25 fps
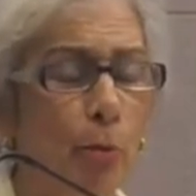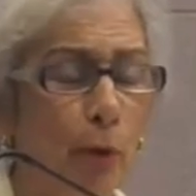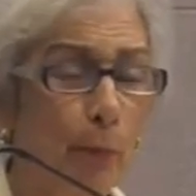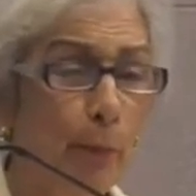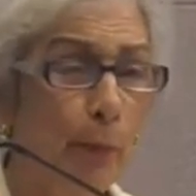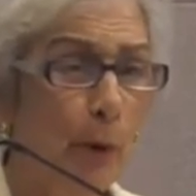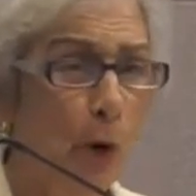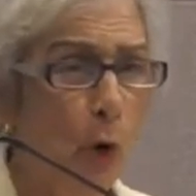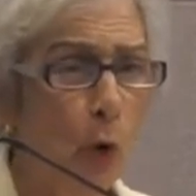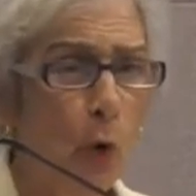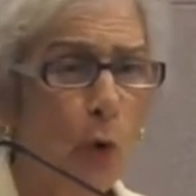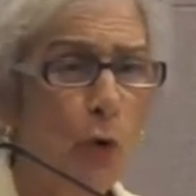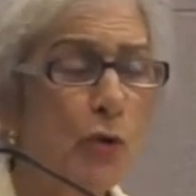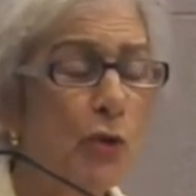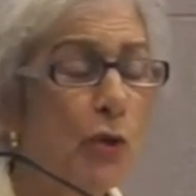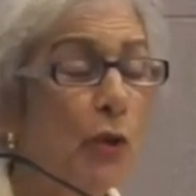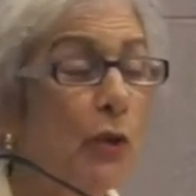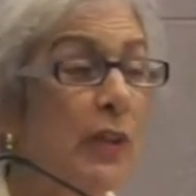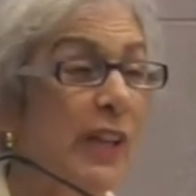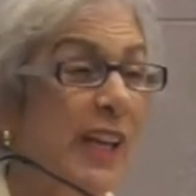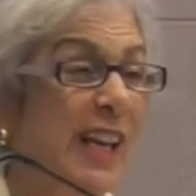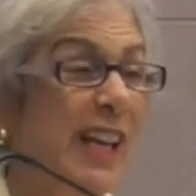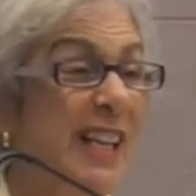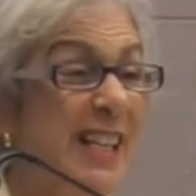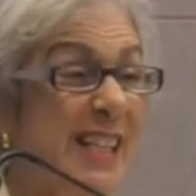
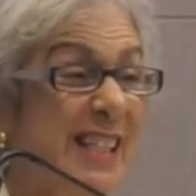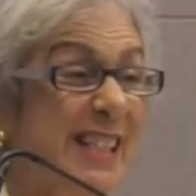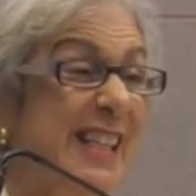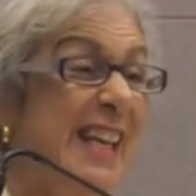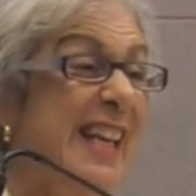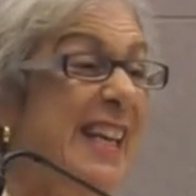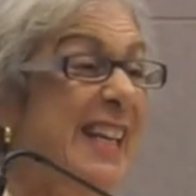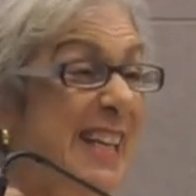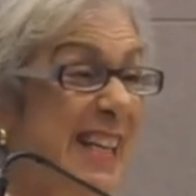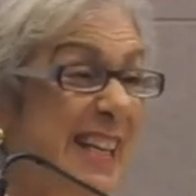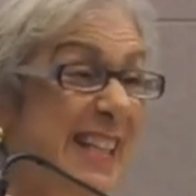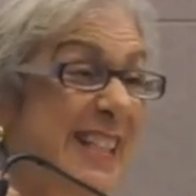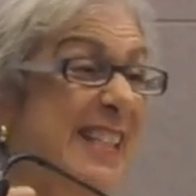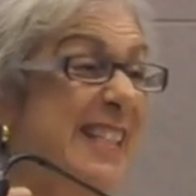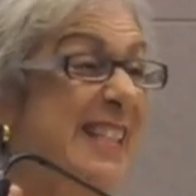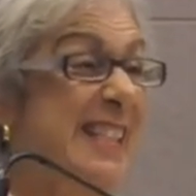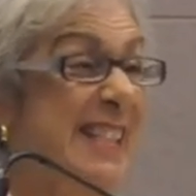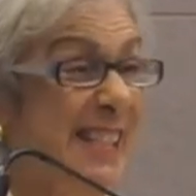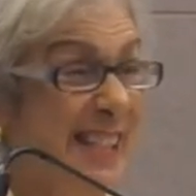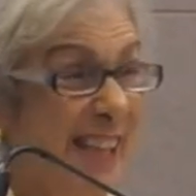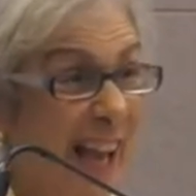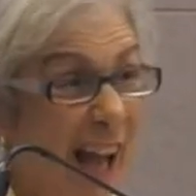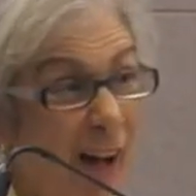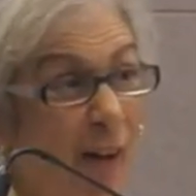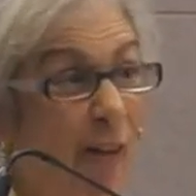proposal is in
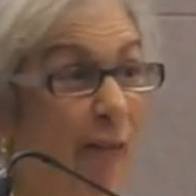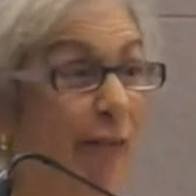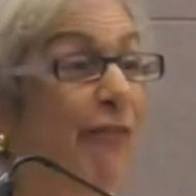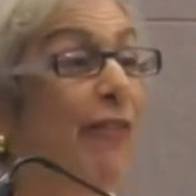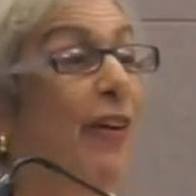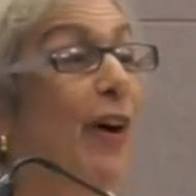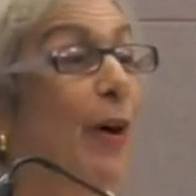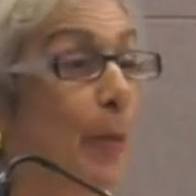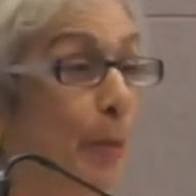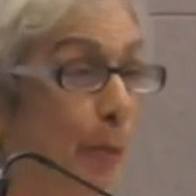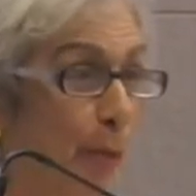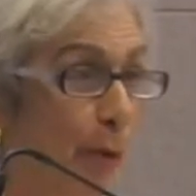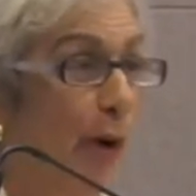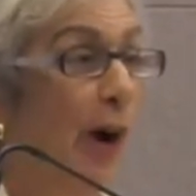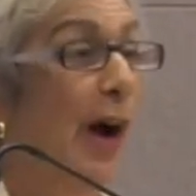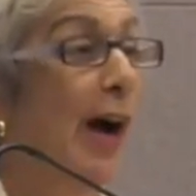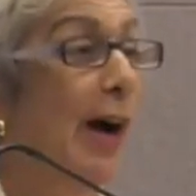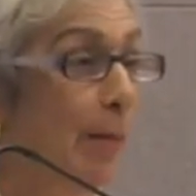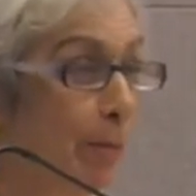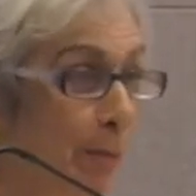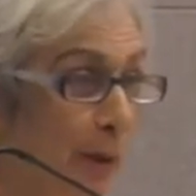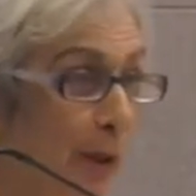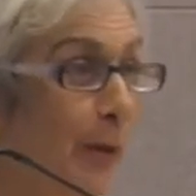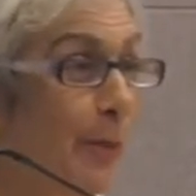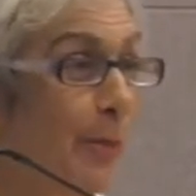itself a
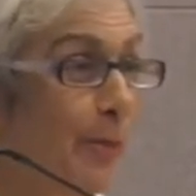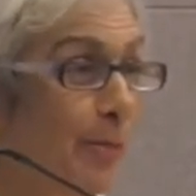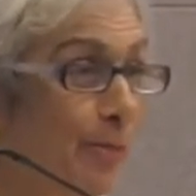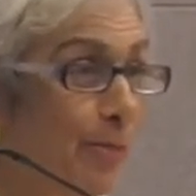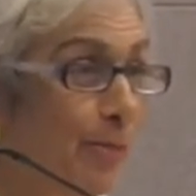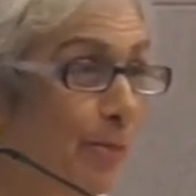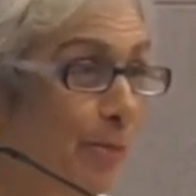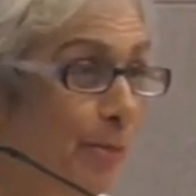problem.